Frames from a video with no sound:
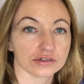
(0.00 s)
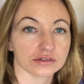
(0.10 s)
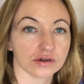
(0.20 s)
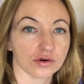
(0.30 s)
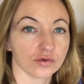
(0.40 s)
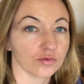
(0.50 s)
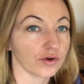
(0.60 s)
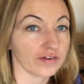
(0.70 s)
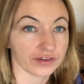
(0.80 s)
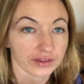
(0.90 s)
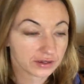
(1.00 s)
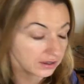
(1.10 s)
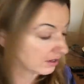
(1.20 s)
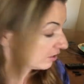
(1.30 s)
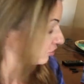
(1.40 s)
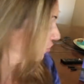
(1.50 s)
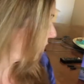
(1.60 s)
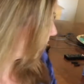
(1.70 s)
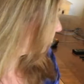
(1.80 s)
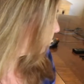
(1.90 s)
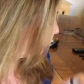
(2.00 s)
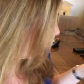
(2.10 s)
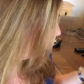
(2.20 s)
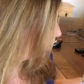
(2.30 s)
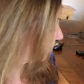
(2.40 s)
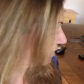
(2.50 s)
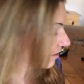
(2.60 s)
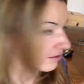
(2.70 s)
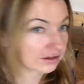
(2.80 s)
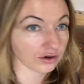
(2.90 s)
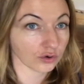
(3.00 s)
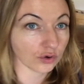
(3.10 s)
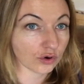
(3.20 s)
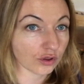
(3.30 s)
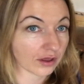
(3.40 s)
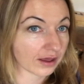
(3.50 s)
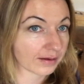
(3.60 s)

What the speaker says: So everything, 2 bottles of ink, the cool